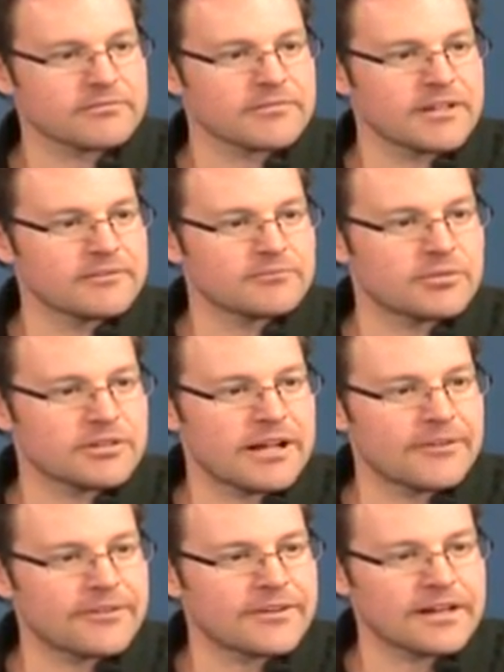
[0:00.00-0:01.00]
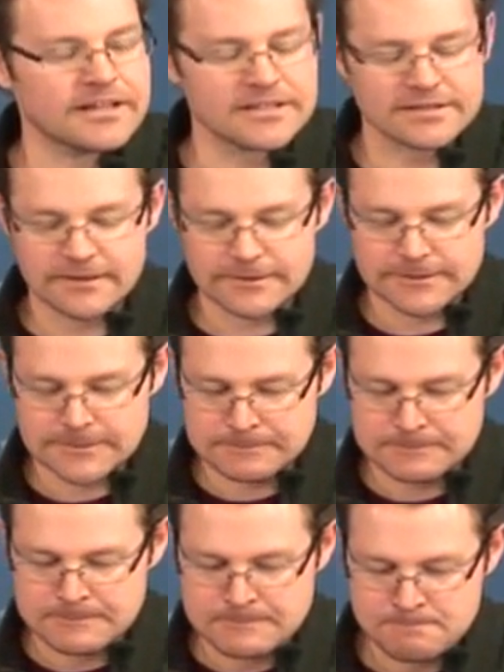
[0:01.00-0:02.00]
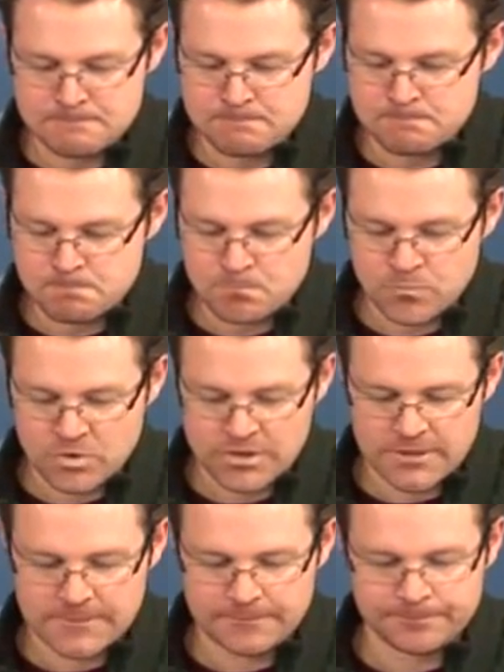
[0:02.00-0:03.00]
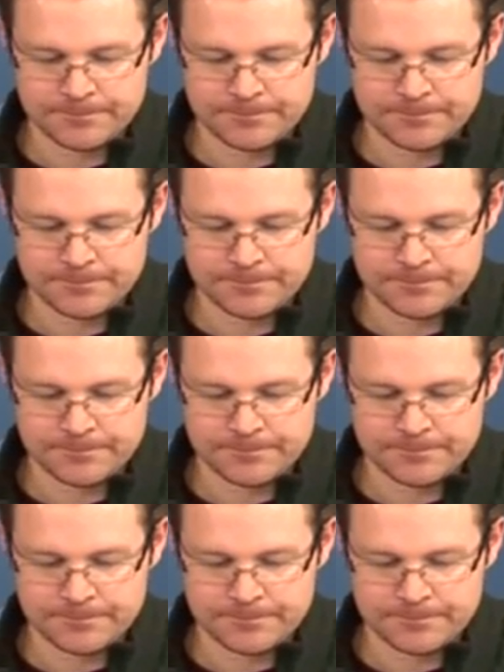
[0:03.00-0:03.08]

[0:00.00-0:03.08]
and printed out the 96. Okay.